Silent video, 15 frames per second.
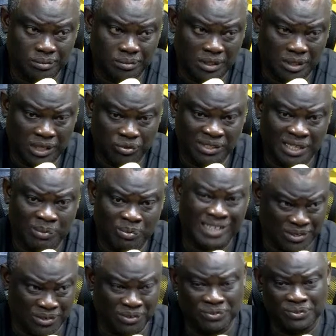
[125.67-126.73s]
It was actually
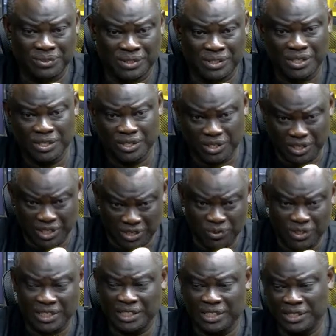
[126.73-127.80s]
off. Even
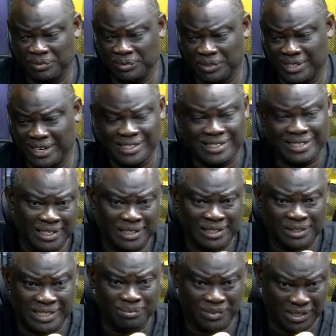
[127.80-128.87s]
the credit came,
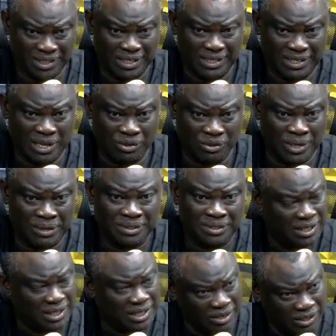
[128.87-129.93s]
the ones out.
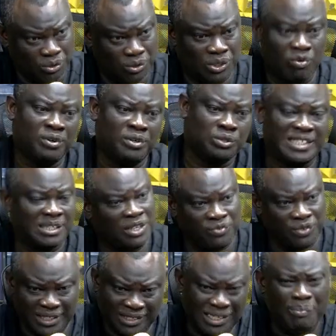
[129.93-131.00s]
This was used for some money for
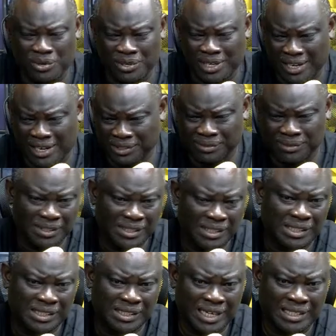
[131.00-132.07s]
this. Many
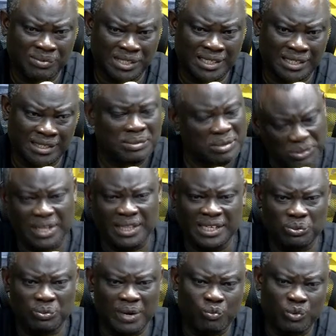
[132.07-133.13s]
teams I think it's
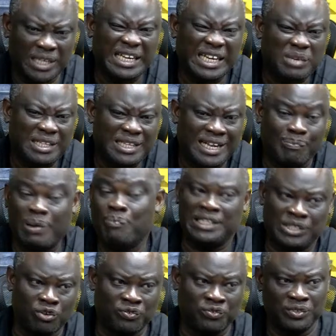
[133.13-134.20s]
one the limited
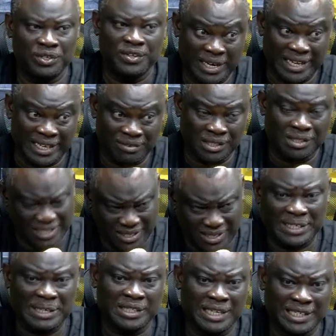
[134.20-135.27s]
capacity of
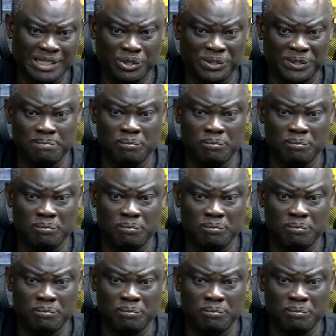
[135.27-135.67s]
the